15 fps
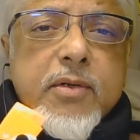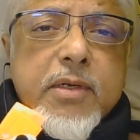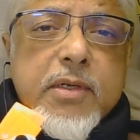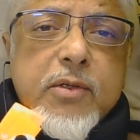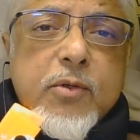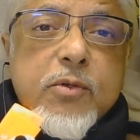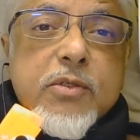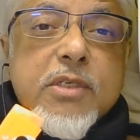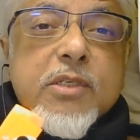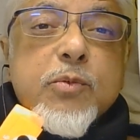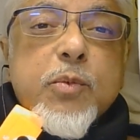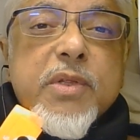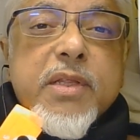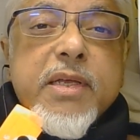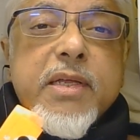try and use
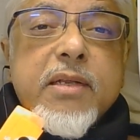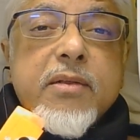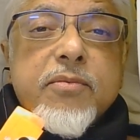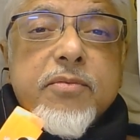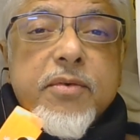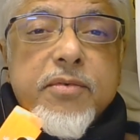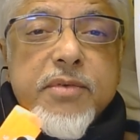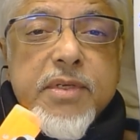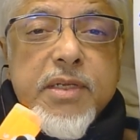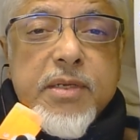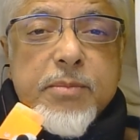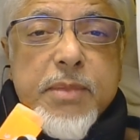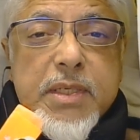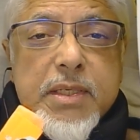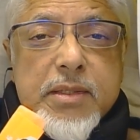this within
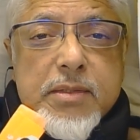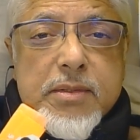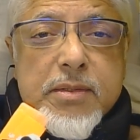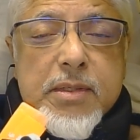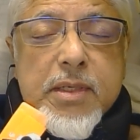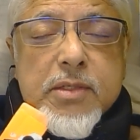15 minutes.